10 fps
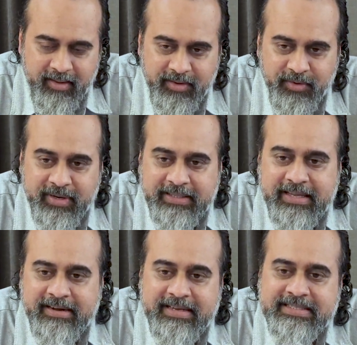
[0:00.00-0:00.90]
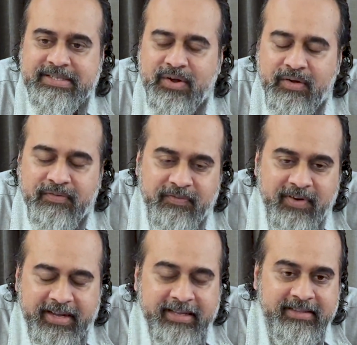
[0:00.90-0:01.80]
you run the risk of
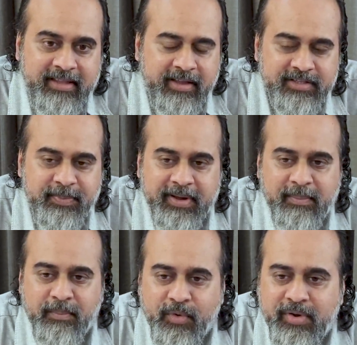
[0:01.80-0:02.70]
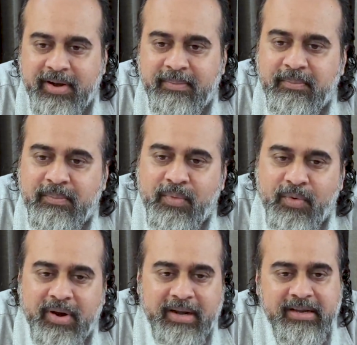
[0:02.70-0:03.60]
letting things become more and
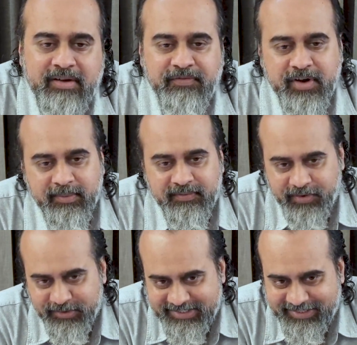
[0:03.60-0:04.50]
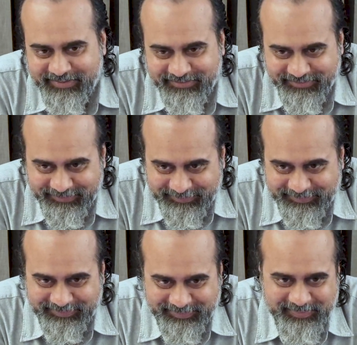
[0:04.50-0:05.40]
more uncomfortable for yourself.
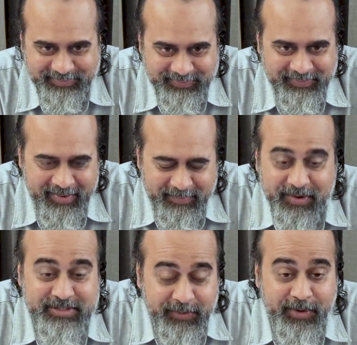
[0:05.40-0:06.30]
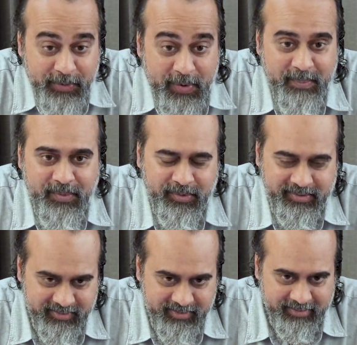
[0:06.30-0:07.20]
Because you will know more.
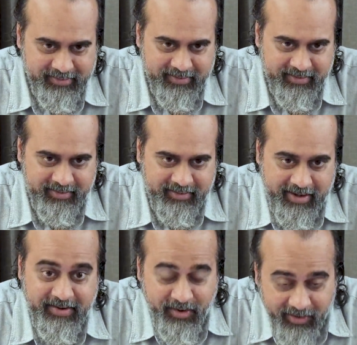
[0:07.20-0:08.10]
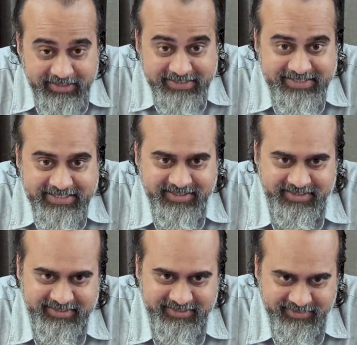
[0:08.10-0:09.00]
And knowledge is
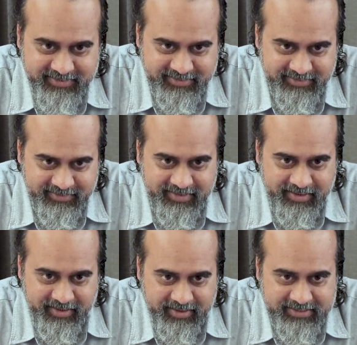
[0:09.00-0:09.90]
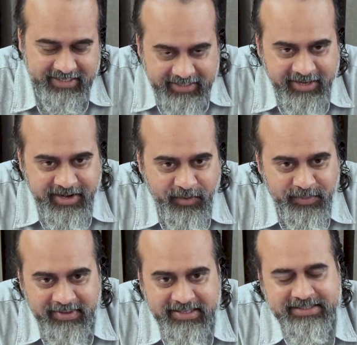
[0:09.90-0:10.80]
dangerous. Settling
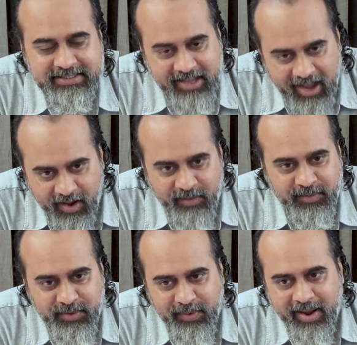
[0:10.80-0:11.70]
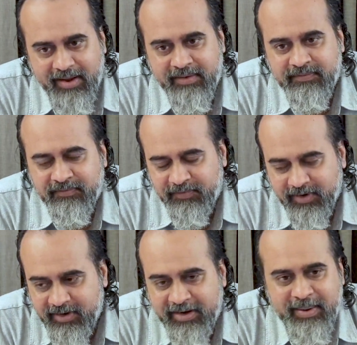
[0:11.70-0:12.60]
down means now you have
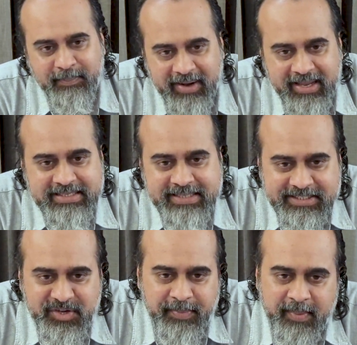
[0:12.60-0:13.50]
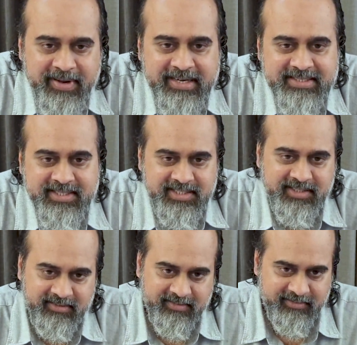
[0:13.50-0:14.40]
turned a place as your permanent
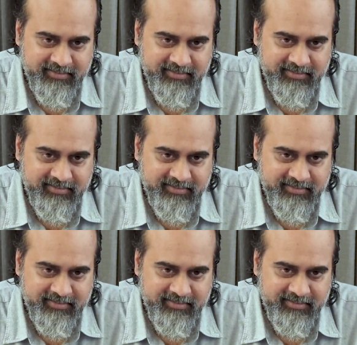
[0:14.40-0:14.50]
station.